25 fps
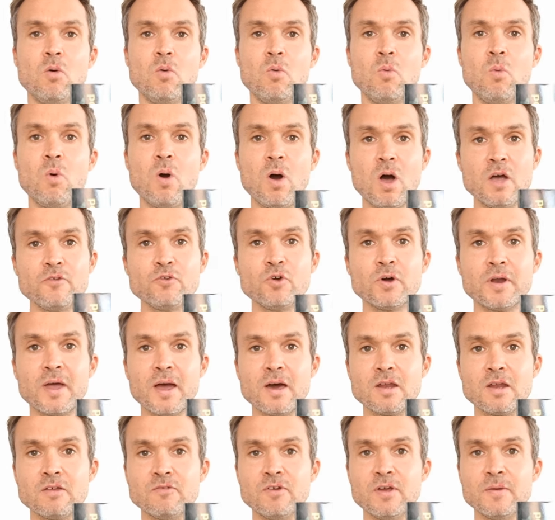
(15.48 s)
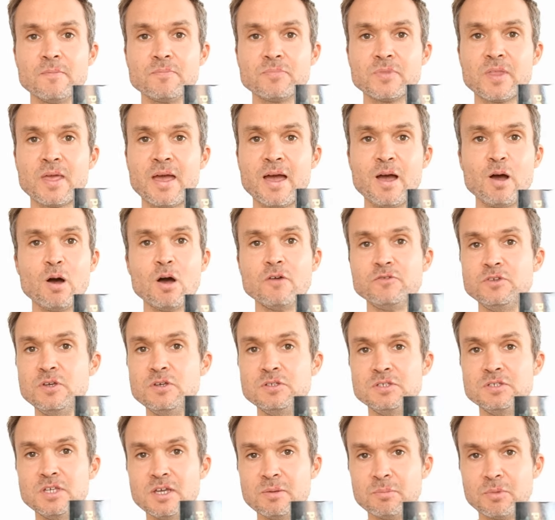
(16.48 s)
what I've got out of it, how I've
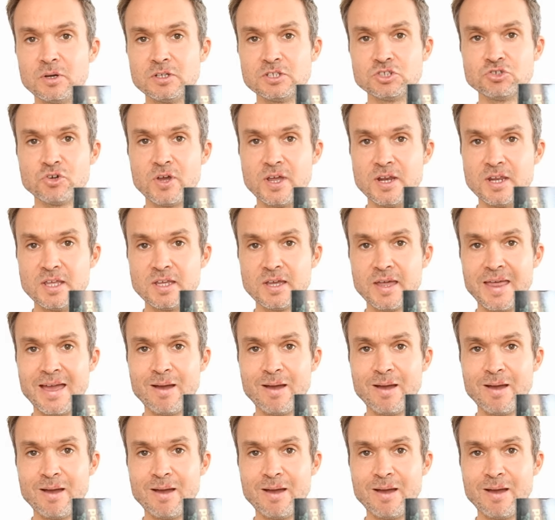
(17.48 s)
used it in my training,